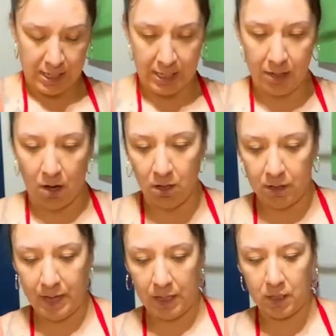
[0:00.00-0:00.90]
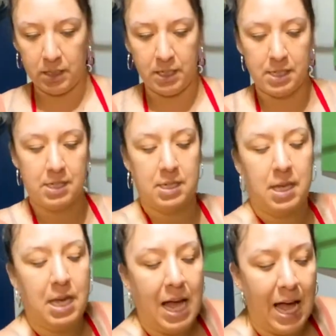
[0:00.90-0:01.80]
Get all of that goodness.
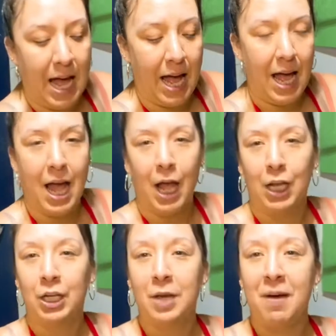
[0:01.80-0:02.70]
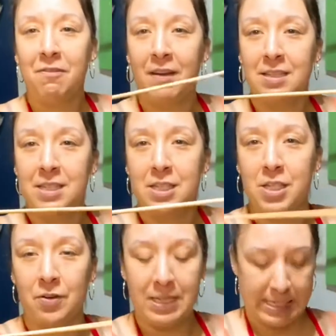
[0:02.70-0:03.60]
Look at my fancy
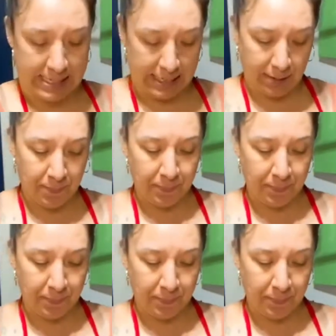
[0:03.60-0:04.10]
stirring stick.